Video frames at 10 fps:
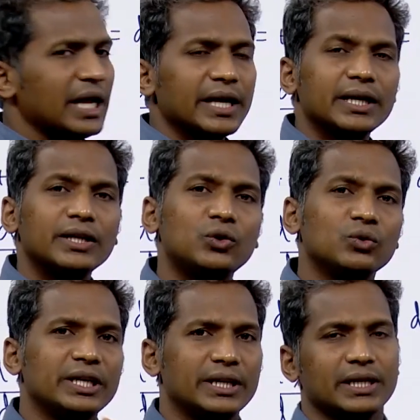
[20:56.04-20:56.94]
taking two
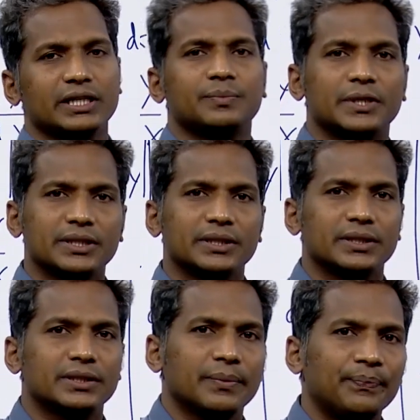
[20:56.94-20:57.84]
linear
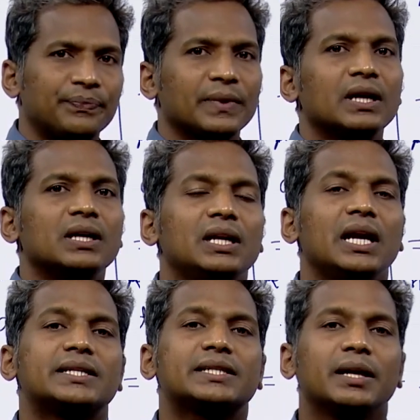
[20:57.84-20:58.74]
expressions,
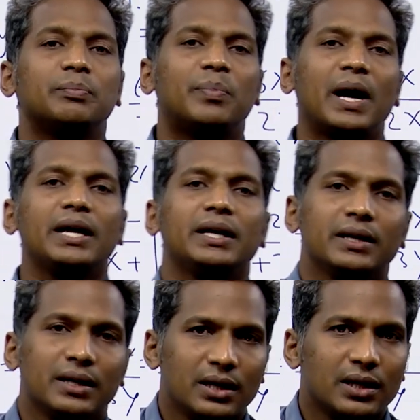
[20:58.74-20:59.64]
let us say by
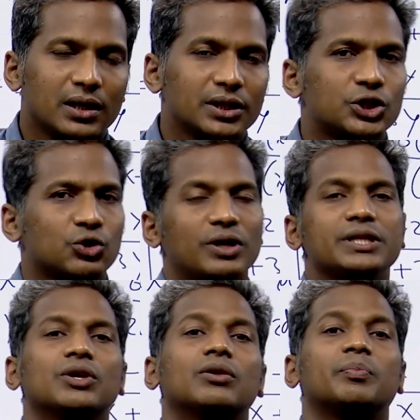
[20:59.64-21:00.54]
a
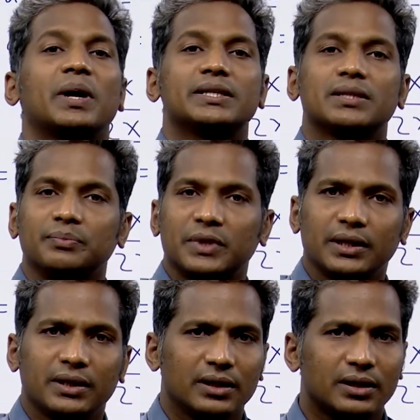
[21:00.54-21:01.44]
choice or by
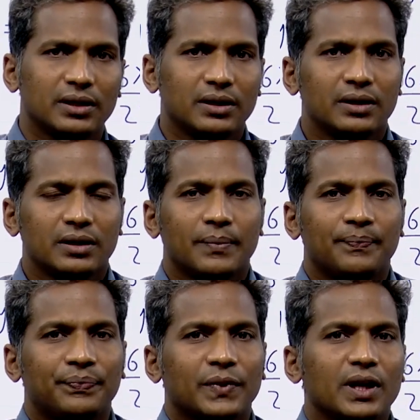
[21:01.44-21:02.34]
something,
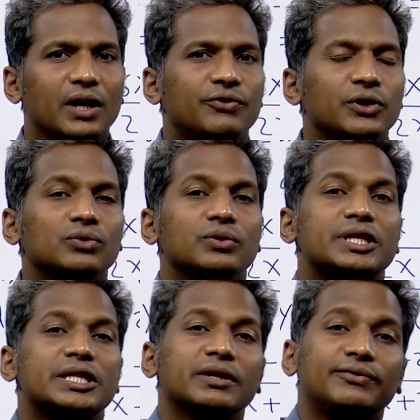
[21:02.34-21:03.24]
if you
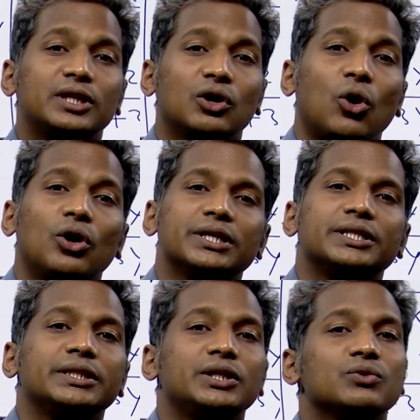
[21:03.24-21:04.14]
shift the
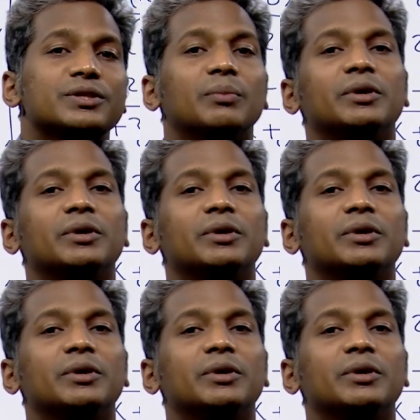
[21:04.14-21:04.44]
origin to some